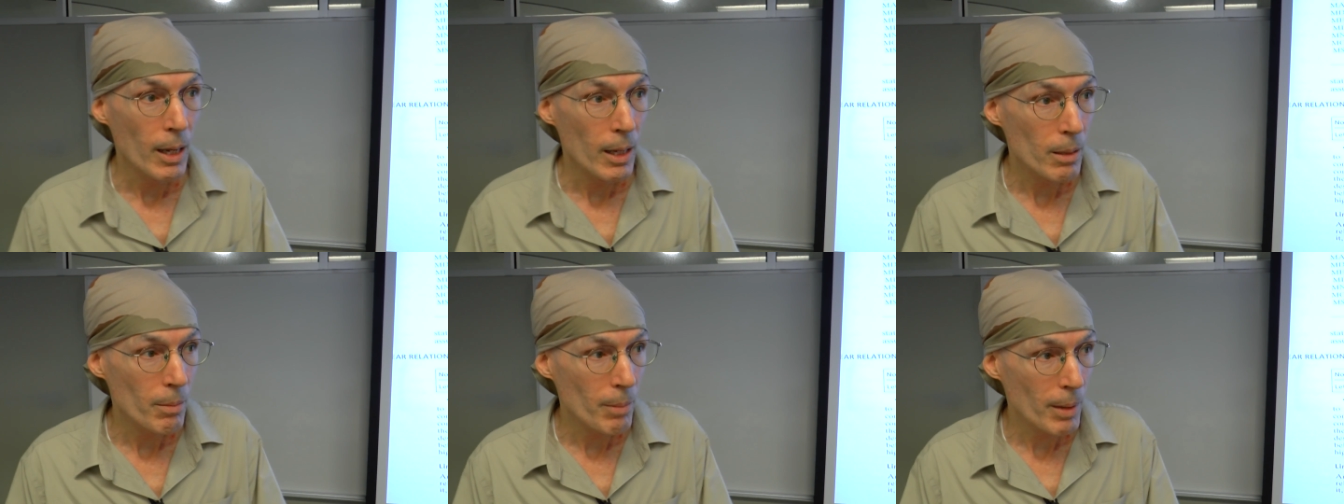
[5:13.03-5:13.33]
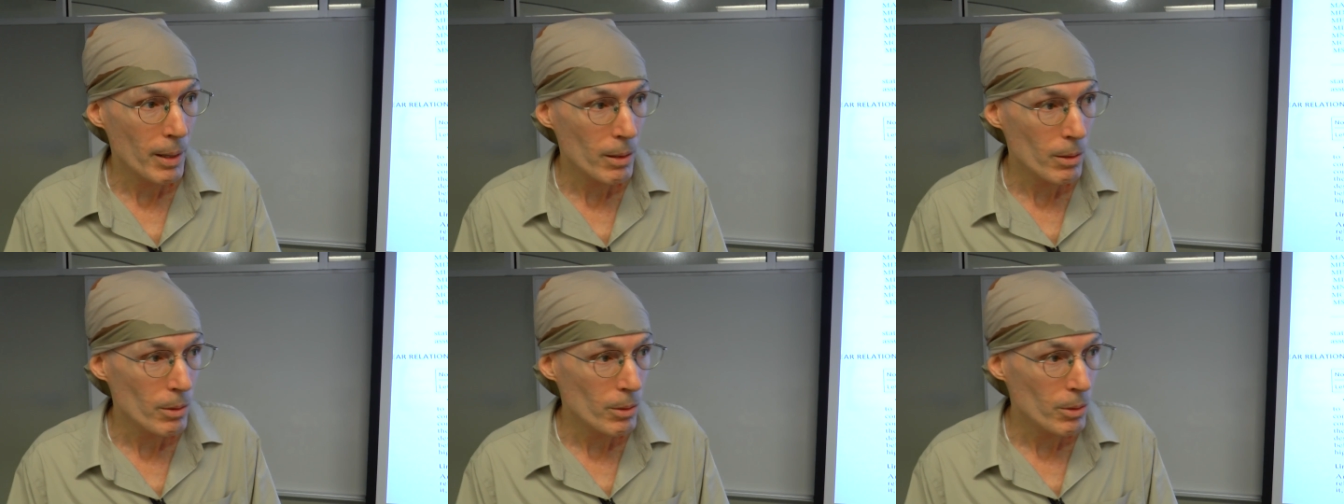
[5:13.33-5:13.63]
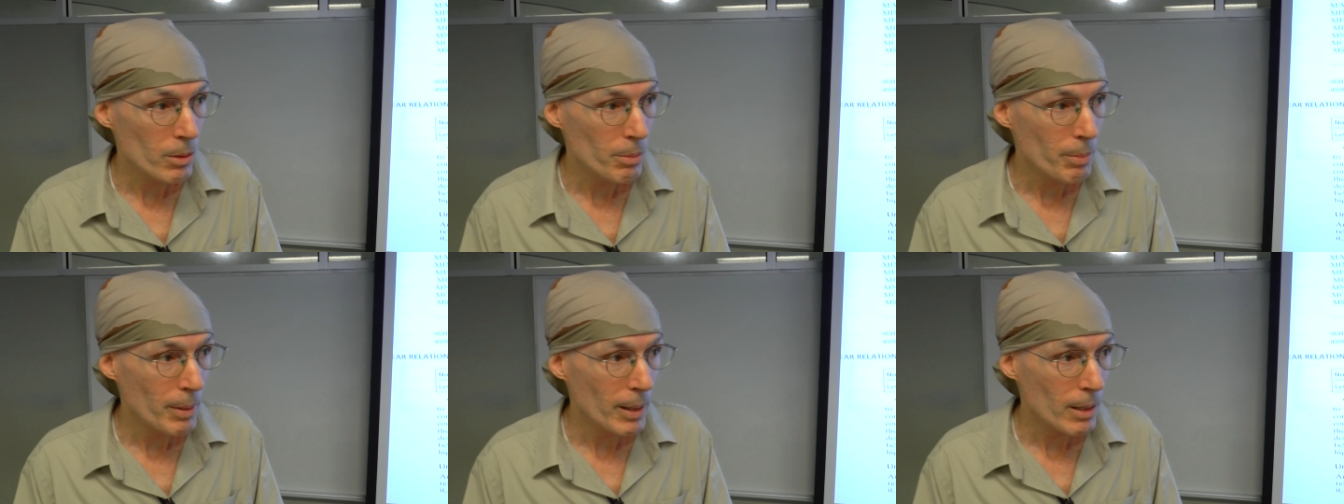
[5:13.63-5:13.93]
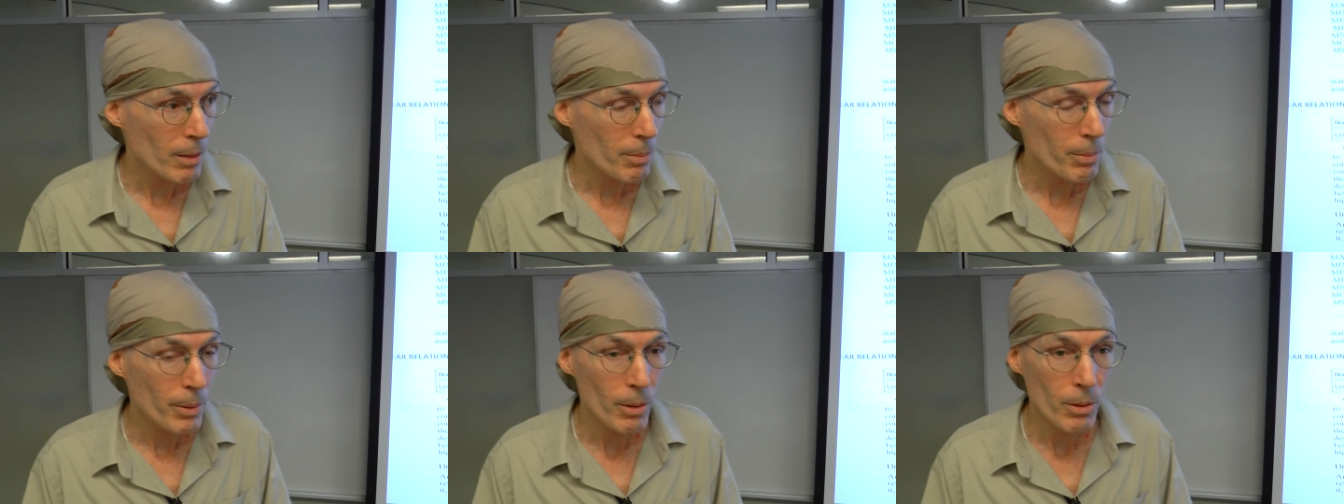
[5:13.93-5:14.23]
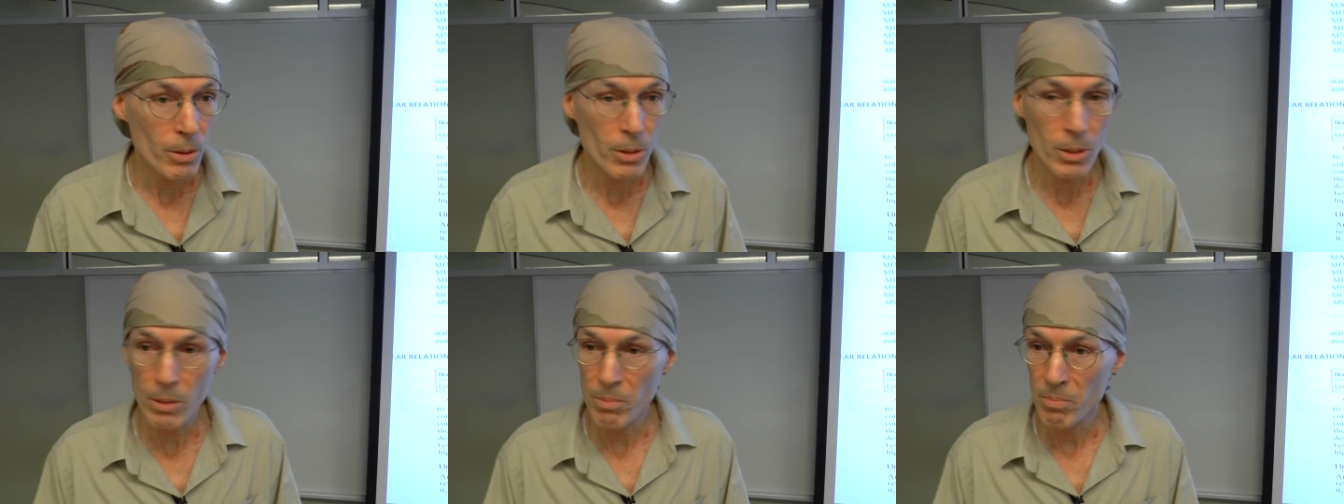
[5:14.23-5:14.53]
and the Michael Lewis Beck
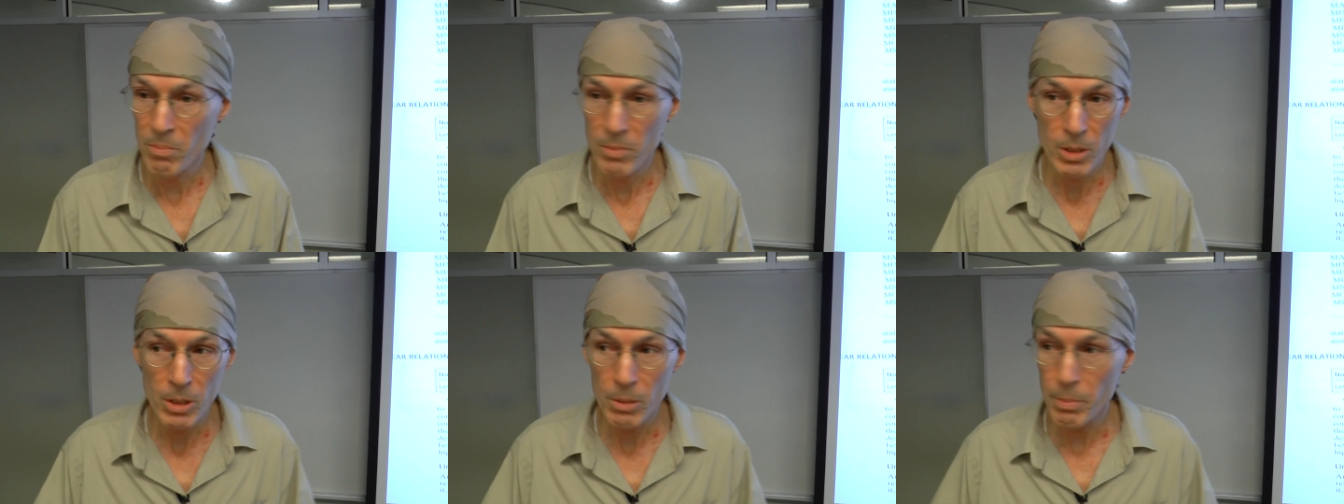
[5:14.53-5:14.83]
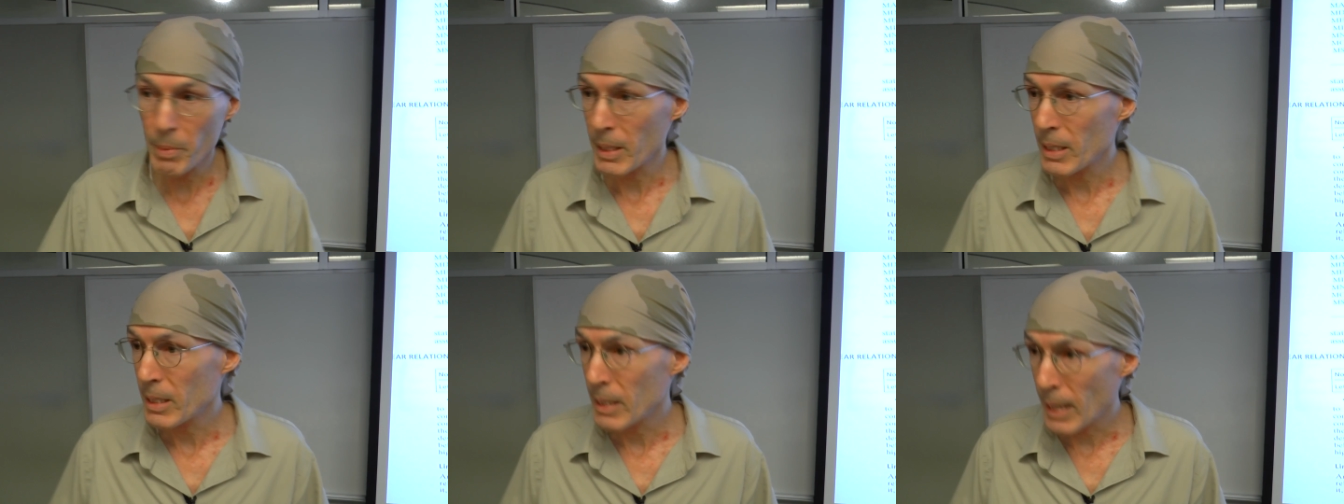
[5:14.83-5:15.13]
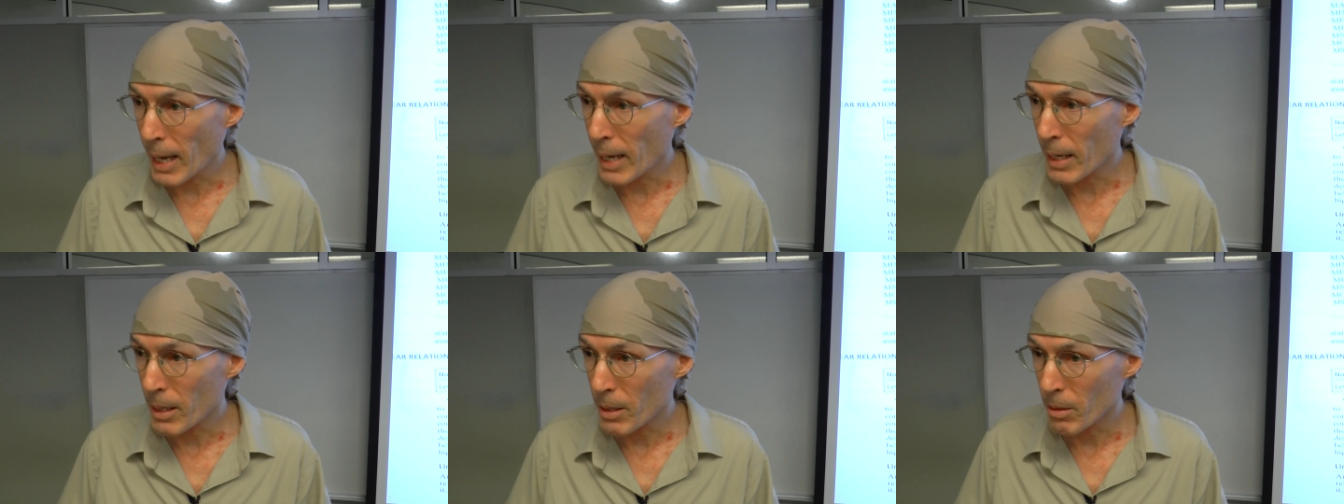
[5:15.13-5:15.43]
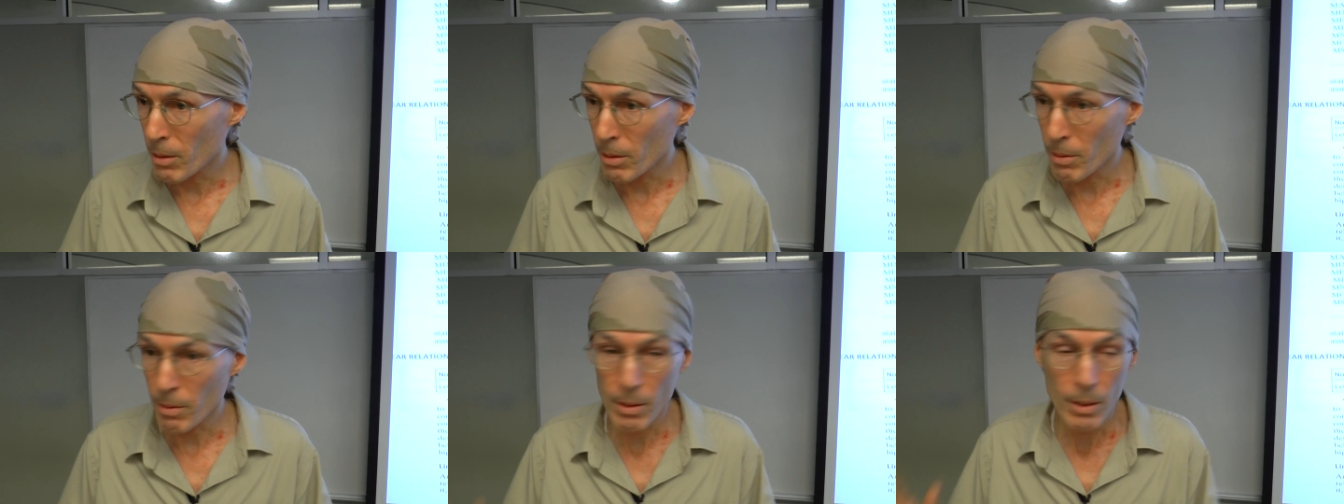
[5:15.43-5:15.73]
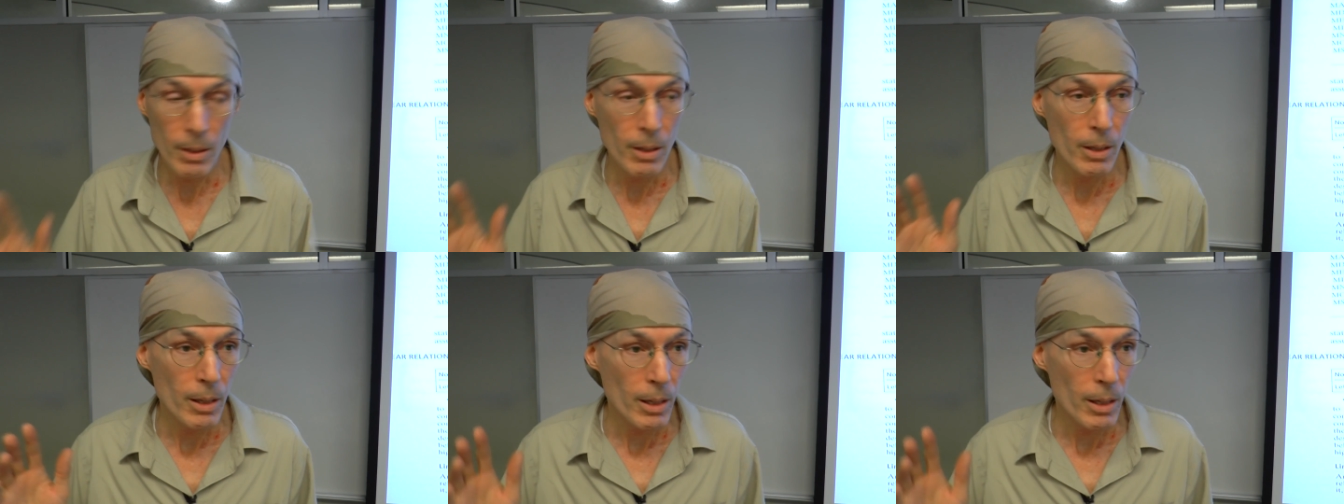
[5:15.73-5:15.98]
approach, spectacular.